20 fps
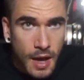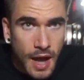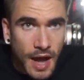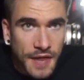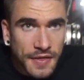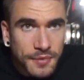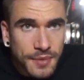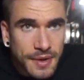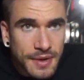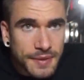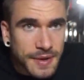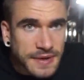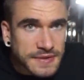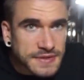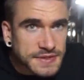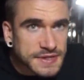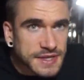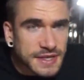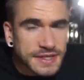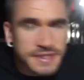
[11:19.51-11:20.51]
I think we're at
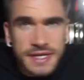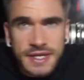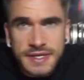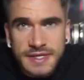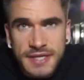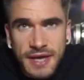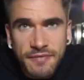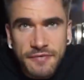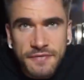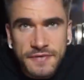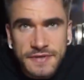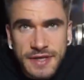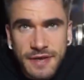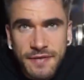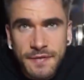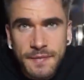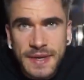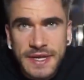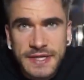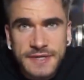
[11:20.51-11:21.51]
about seven,
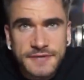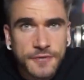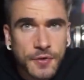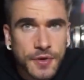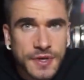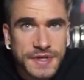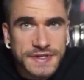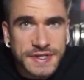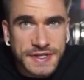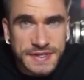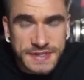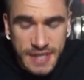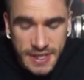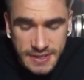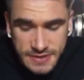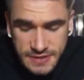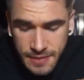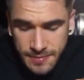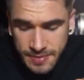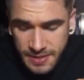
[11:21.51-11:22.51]
seven minutes, 46
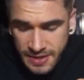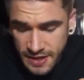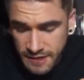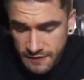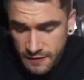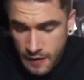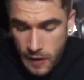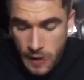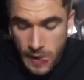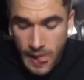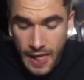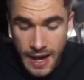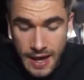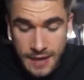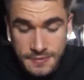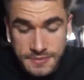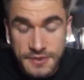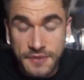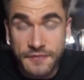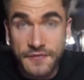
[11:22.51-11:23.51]
seconds, I believe.
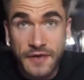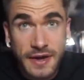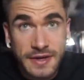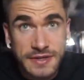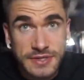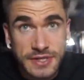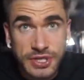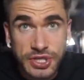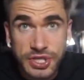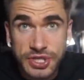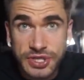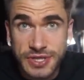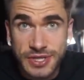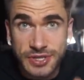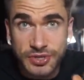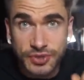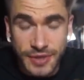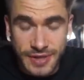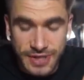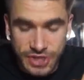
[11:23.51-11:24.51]
Um, so very delicious,
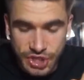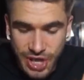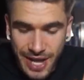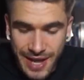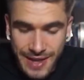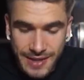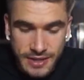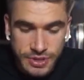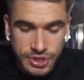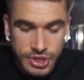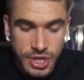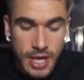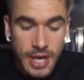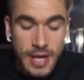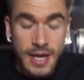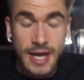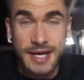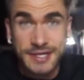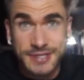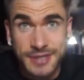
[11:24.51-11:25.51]
did enjoy the challenge.
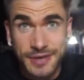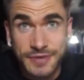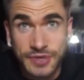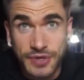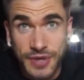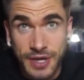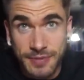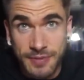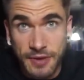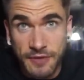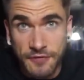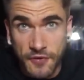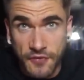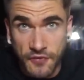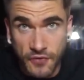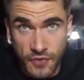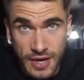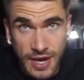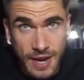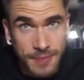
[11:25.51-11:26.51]
Uh, so we do get the meal for
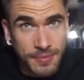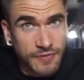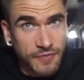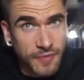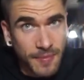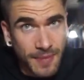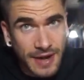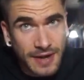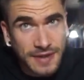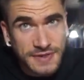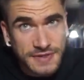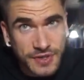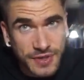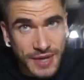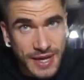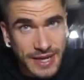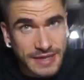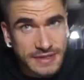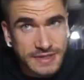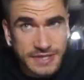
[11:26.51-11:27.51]
free. I believe we might
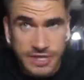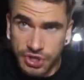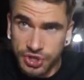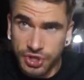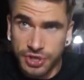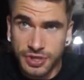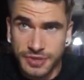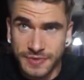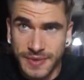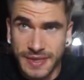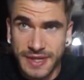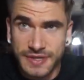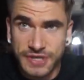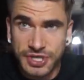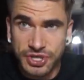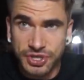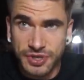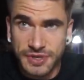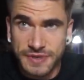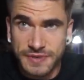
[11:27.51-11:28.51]
also get a t-shirt. We get a
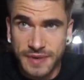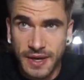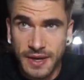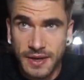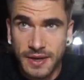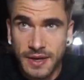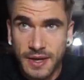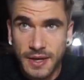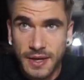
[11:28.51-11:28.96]
t-shirt as well.